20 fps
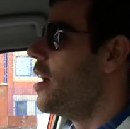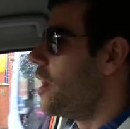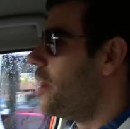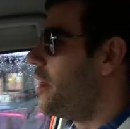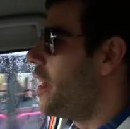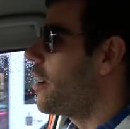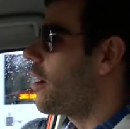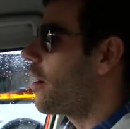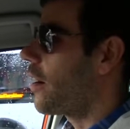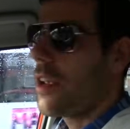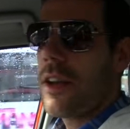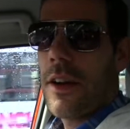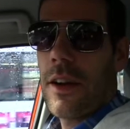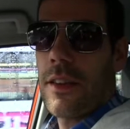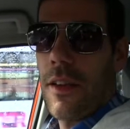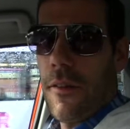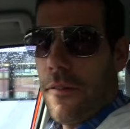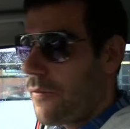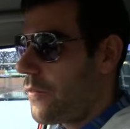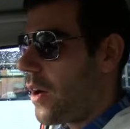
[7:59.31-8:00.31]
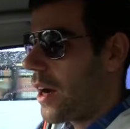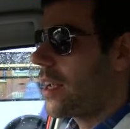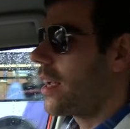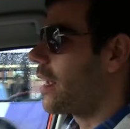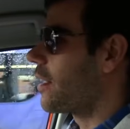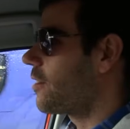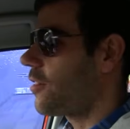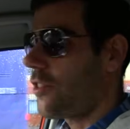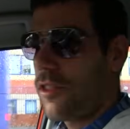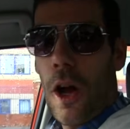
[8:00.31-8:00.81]
They are here to
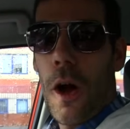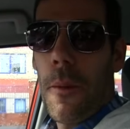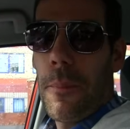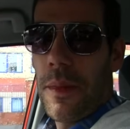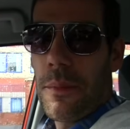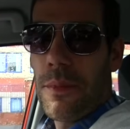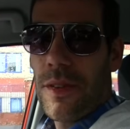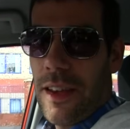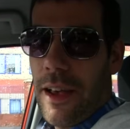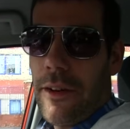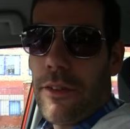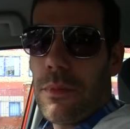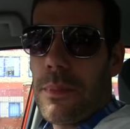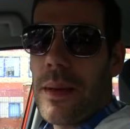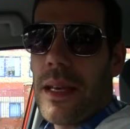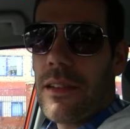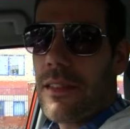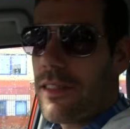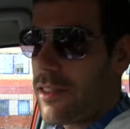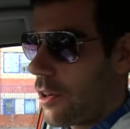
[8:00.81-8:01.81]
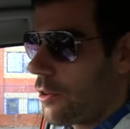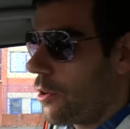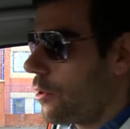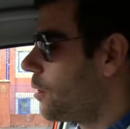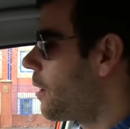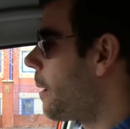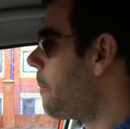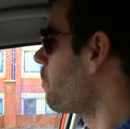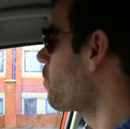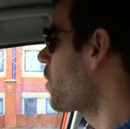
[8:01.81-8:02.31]
fucking stop themselves being
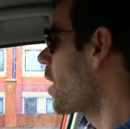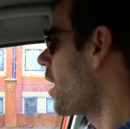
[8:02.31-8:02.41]
sued.